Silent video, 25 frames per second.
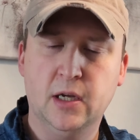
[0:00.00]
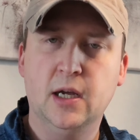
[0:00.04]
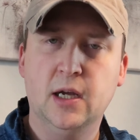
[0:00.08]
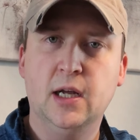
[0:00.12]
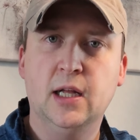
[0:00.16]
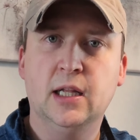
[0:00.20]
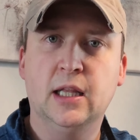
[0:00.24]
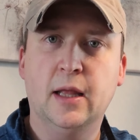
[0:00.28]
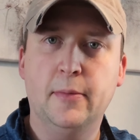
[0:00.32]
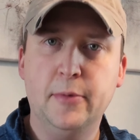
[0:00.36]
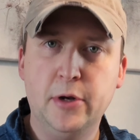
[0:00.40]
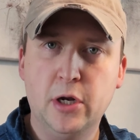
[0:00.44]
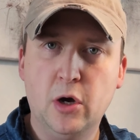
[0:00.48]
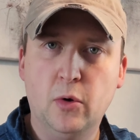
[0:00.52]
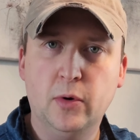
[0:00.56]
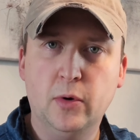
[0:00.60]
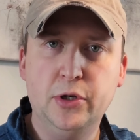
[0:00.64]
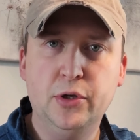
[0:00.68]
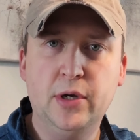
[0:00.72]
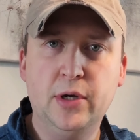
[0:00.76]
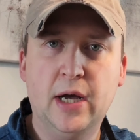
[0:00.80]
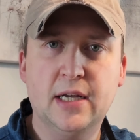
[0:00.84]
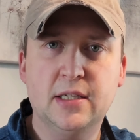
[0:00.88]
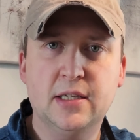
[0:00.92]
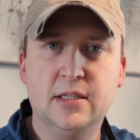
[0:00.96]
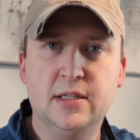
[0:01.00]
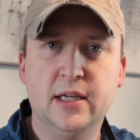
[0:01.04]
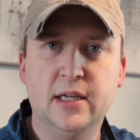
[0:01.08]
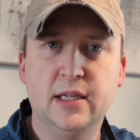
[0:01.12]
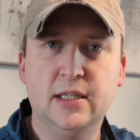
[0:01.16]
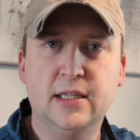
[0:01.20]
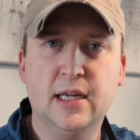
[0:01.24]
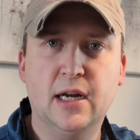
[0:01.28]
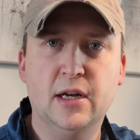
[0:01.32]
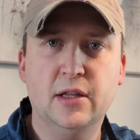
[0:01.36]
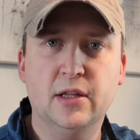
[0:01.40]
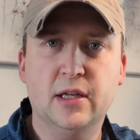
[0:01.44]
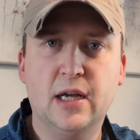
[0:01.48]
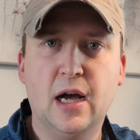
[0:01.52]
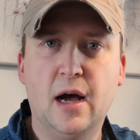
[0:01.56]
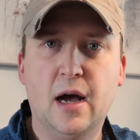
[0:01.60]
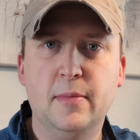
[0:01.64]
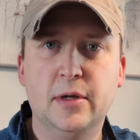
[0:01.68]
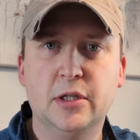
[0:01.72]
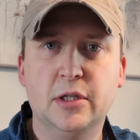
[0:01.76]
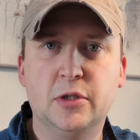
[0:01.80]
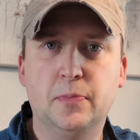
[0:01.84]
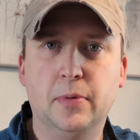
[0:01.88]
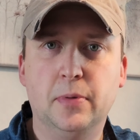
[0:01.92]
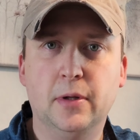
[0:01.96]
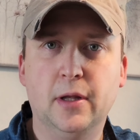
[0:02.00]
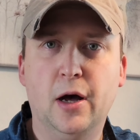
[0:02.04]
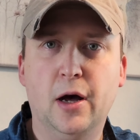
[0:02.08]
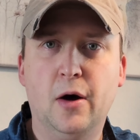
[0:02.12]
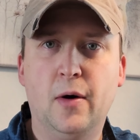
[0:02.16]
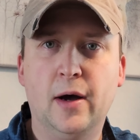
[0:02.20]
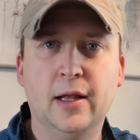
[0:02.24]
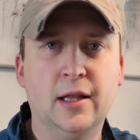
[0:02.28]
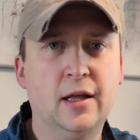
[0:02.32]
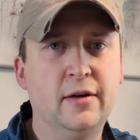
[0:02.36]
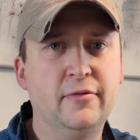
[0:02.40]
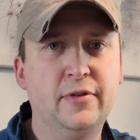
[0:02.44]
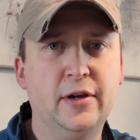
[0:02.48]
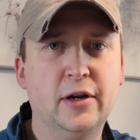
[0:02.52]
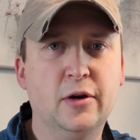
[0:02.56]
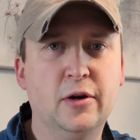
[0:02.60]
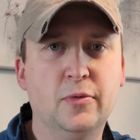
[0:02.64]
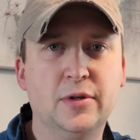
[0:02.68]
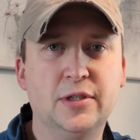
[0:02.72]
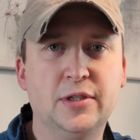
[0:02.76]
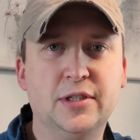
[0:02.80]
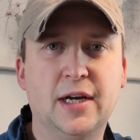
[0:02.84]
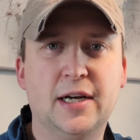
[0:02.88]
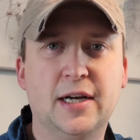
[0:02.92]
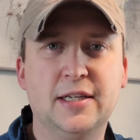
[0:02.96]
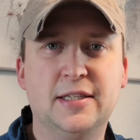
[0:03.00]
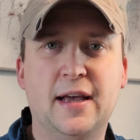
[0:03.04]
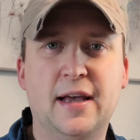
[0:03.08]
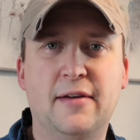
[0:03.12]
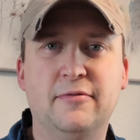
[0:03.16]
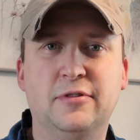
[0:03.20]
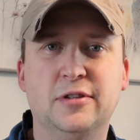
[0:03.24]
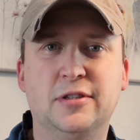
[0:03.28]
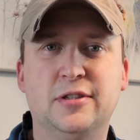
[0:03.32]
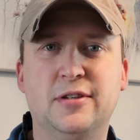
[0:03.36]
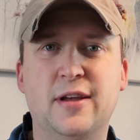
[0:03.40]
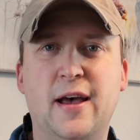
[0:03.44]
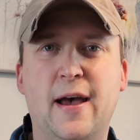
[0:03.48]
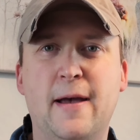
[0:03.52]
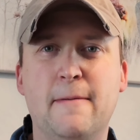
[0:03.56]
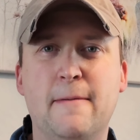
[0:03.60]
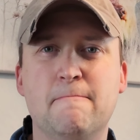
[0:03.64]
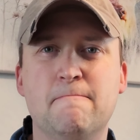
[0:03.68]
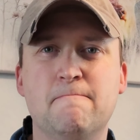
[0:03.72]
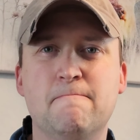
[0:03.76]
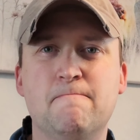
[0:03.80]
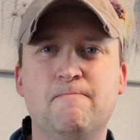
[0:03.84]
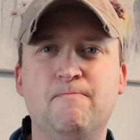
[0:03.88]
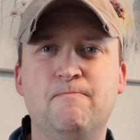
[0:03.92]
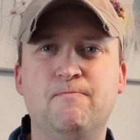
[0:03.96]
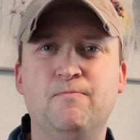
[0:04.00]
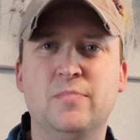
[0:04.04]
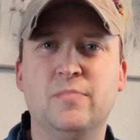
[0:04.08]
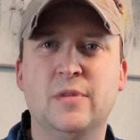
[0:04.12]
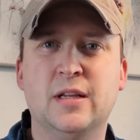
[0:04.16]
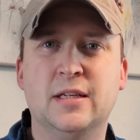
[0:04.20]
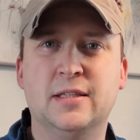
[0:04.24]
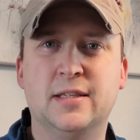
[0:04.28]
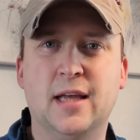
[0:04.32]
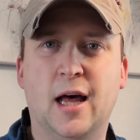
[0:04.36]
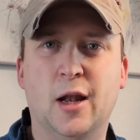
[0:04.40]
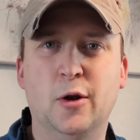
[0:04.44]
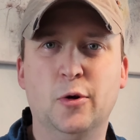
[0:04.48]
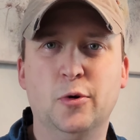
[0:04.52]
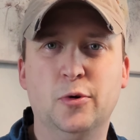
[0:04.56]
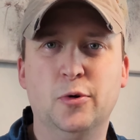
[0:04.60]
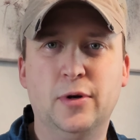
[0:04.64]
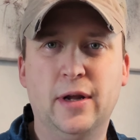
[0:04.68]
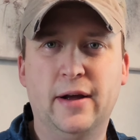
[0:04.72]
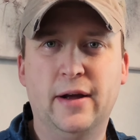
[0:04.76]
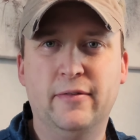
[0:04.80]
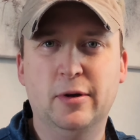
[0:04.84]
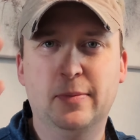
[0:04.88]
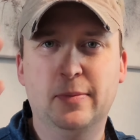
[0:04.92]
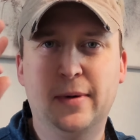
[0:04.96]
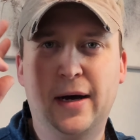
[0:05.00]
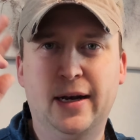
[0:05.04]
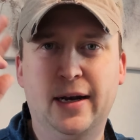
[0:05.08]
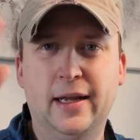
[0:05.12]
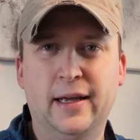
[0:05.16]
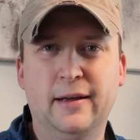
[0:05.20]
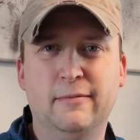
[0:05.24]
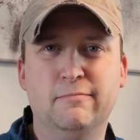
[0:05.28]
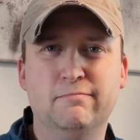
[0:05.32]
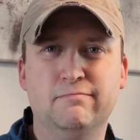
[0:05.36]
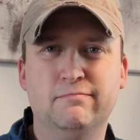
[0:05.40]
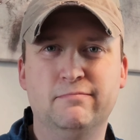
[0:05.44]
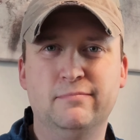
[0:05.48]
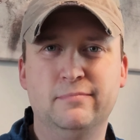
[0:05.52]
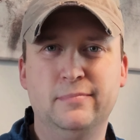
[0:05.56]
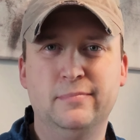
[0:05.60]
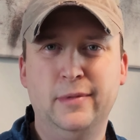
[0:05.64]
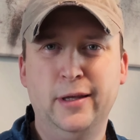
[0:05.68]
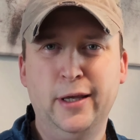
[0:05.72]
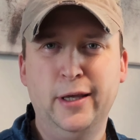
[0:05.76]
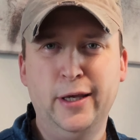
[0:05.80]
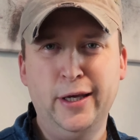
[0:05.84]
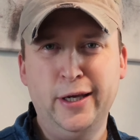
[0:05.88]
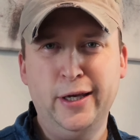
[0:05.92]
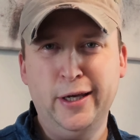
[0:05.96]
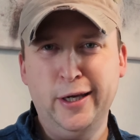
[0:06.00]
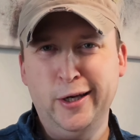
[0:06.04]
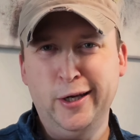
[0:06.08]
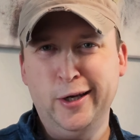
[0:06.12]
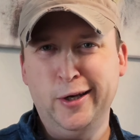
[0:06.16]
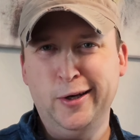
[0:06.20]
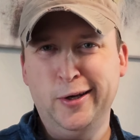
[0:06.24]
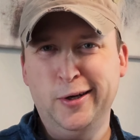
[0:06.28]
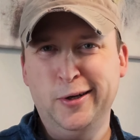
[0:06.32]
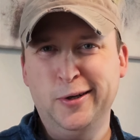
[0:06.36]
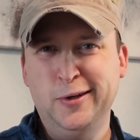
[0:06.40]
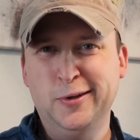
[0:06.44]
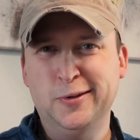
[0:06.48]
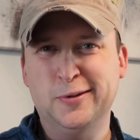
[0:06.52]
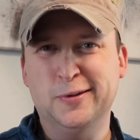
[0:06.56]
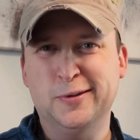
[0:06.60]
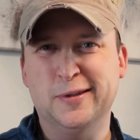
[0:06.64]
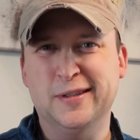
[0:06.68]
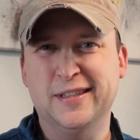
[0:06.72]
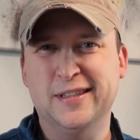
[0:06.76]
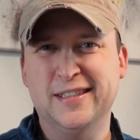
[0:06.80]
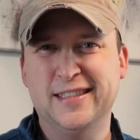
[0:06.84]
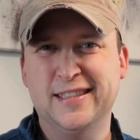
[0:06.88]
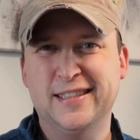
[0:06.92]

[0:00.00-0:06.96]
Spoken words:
Let me know what you guys think down in the comments below. I love hearing what you guys have to say. Salud, everybody. Yoo!